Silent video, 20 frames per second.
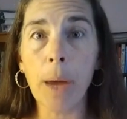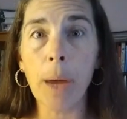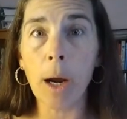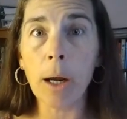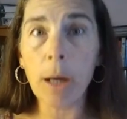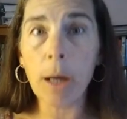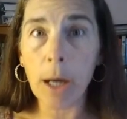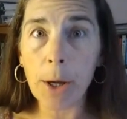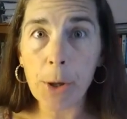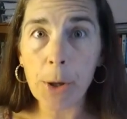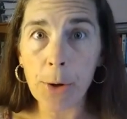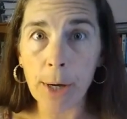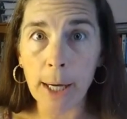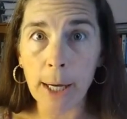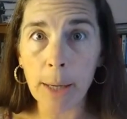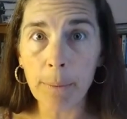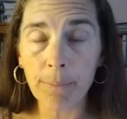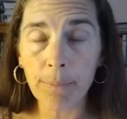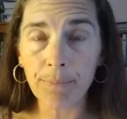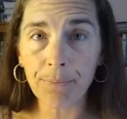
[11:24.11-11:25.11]
Our
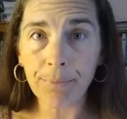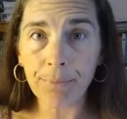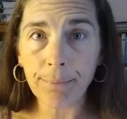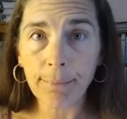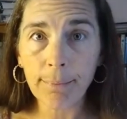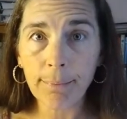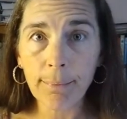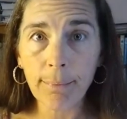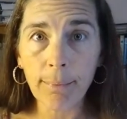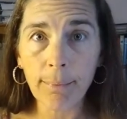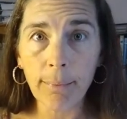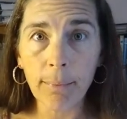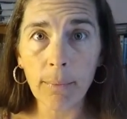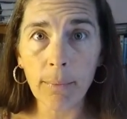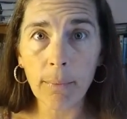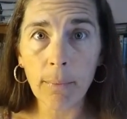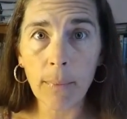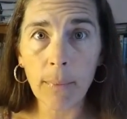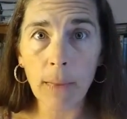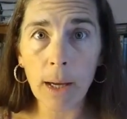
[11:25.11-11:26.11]
country
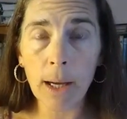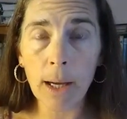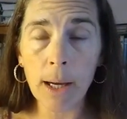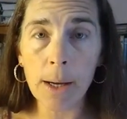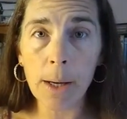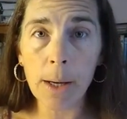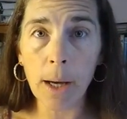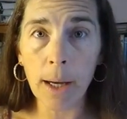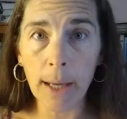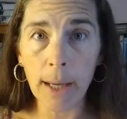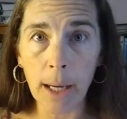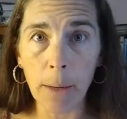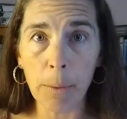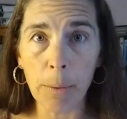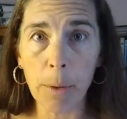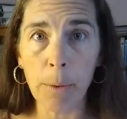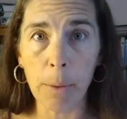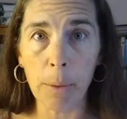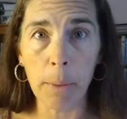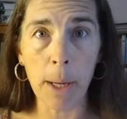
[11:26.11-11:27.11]
is a
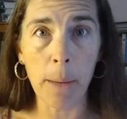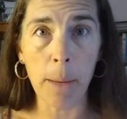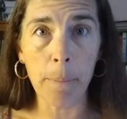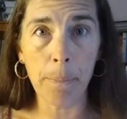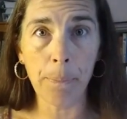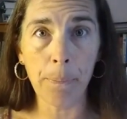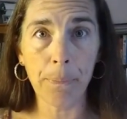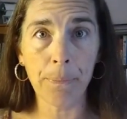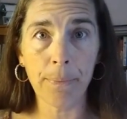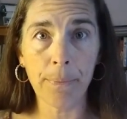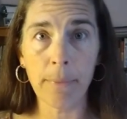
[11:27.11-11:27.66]
gift from Him,